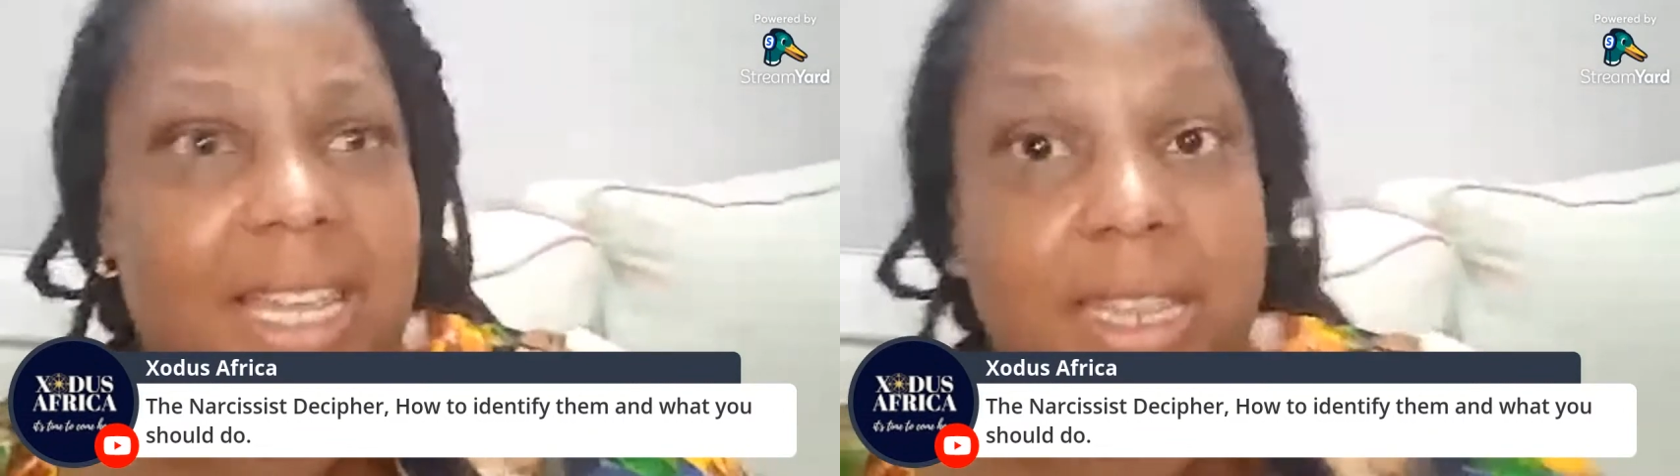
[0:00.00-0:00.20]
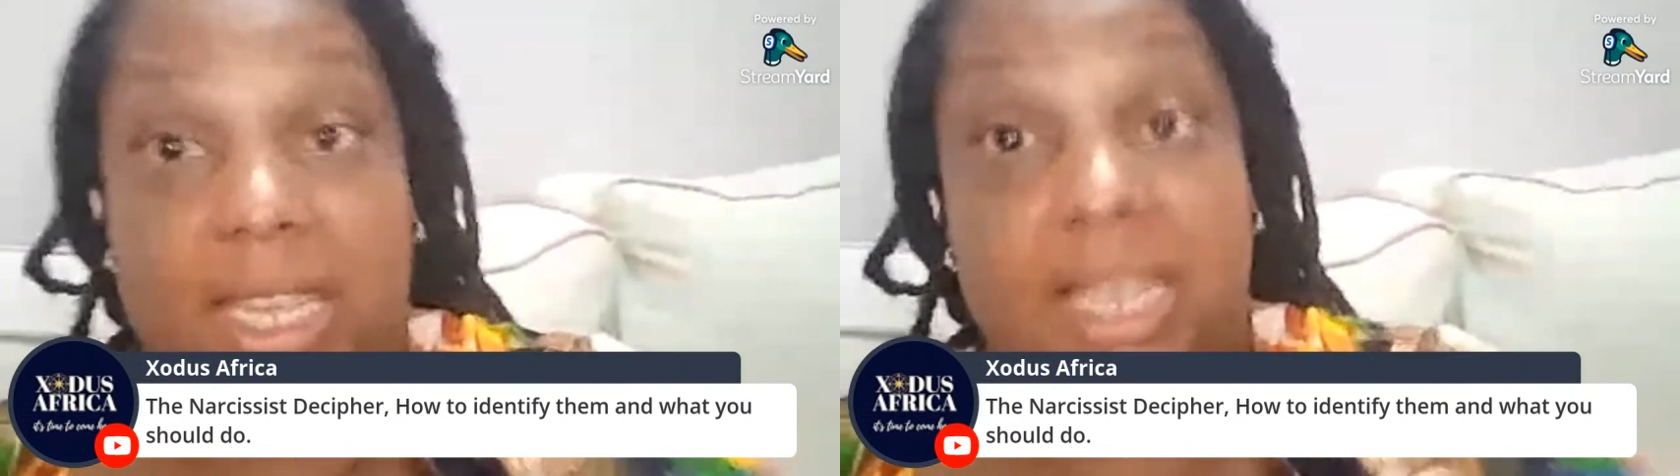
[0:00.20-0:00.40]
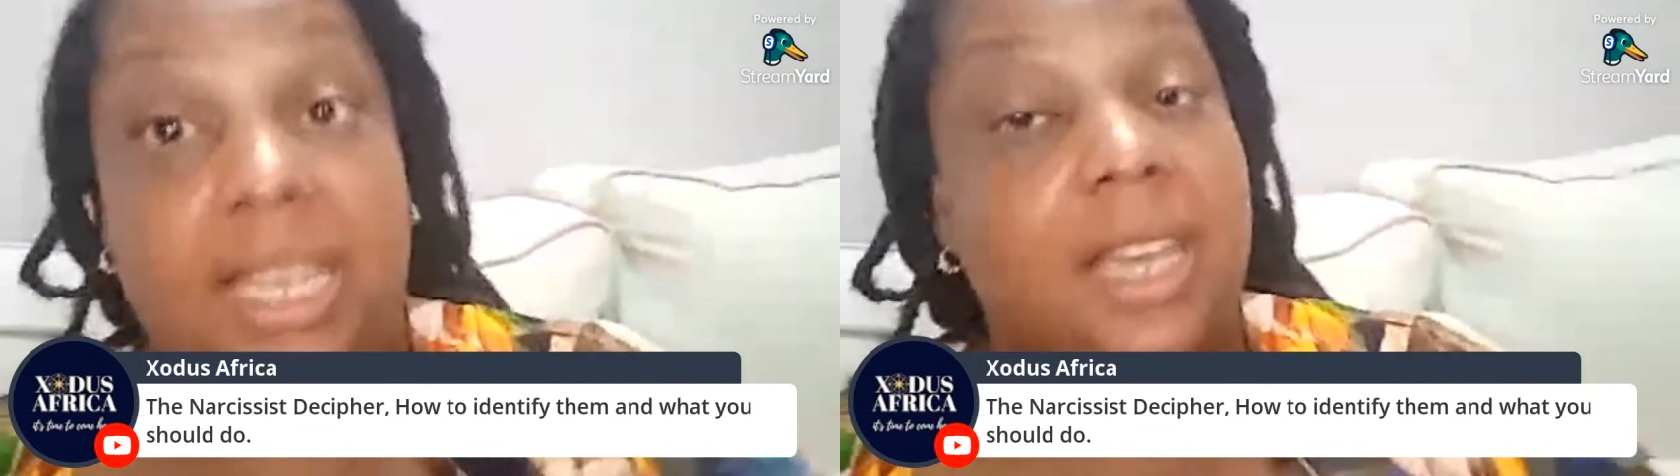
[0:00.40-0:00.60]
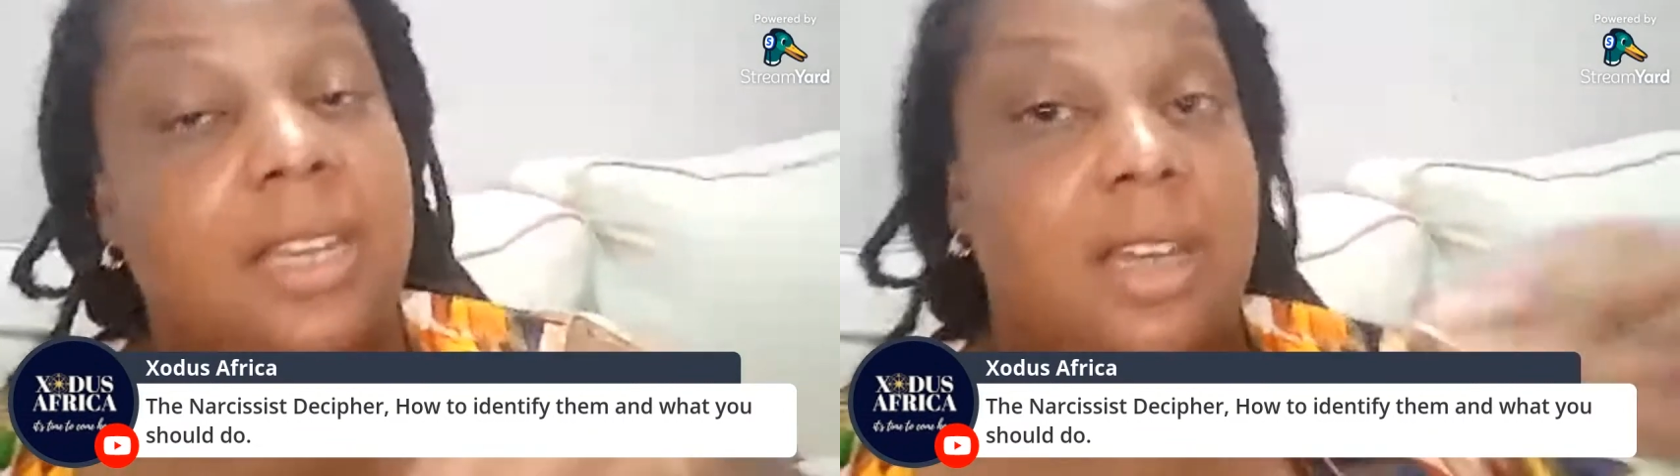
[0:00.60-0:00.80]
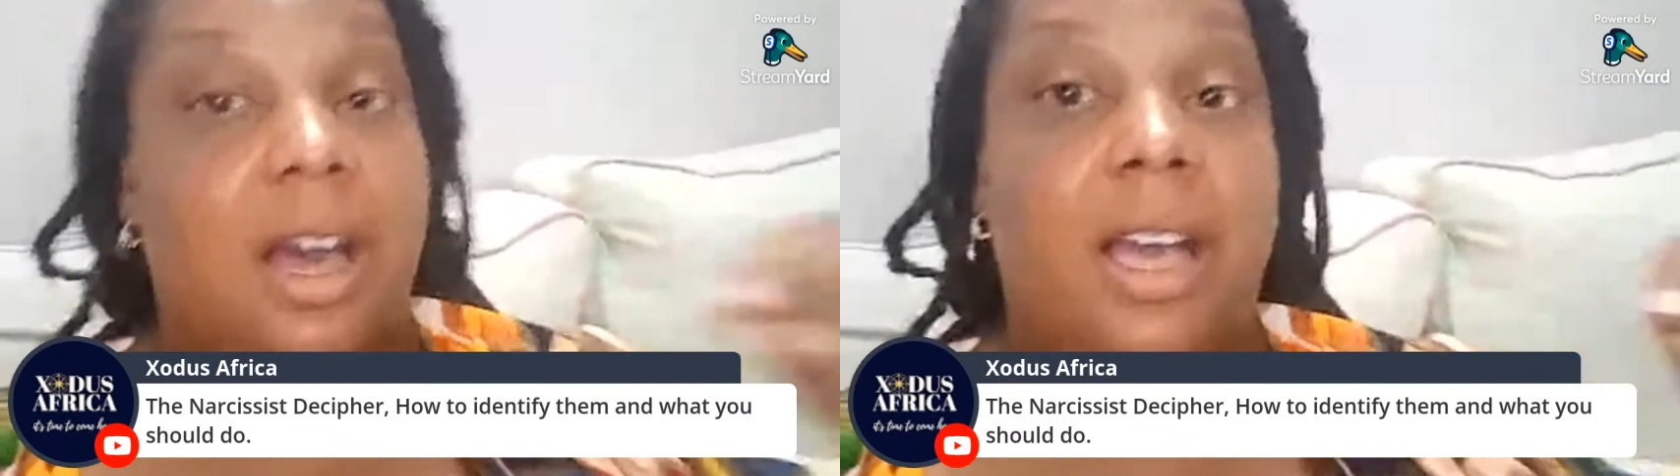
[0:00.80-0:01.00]
that they
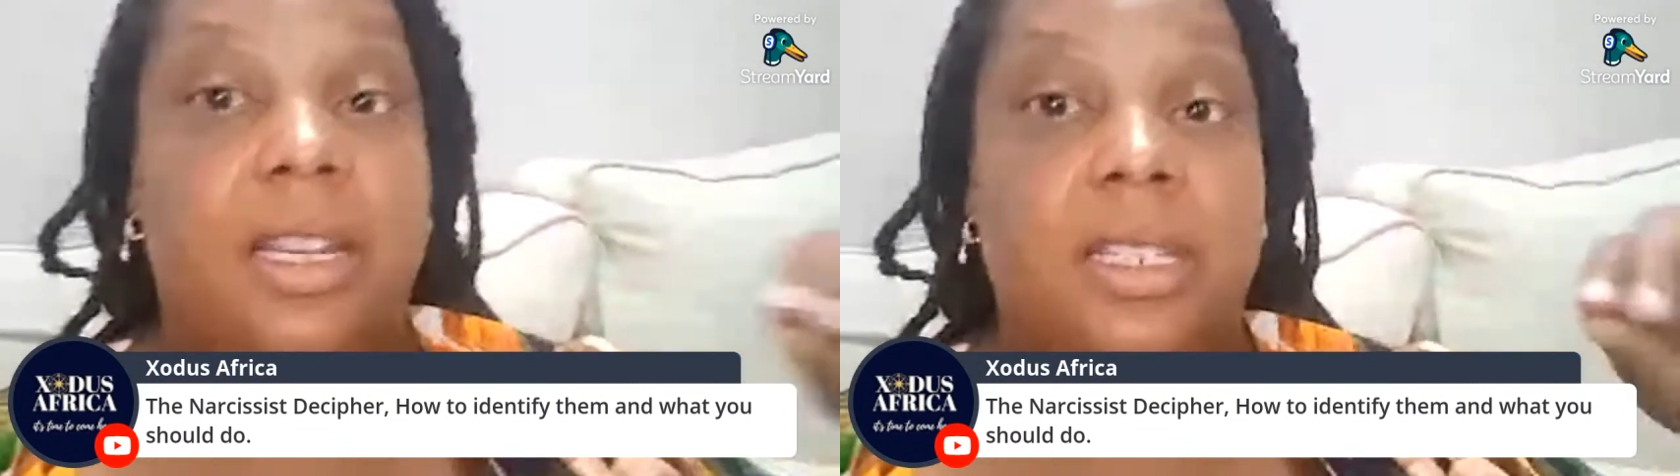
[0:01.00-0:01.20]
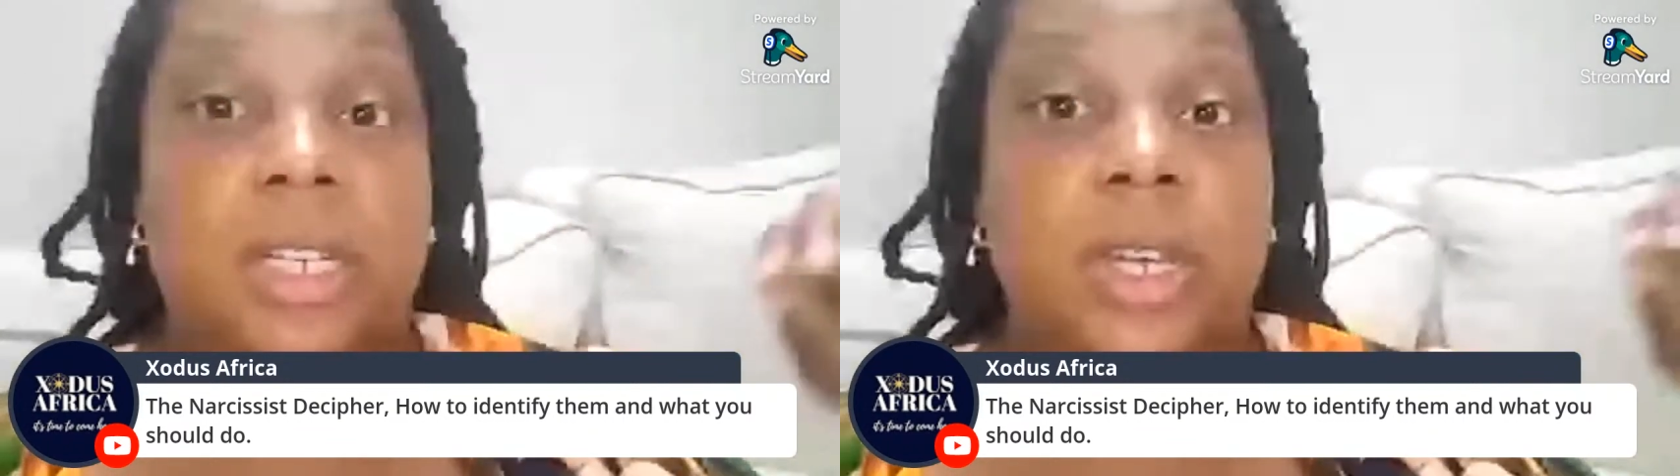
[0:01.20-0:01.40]
cannot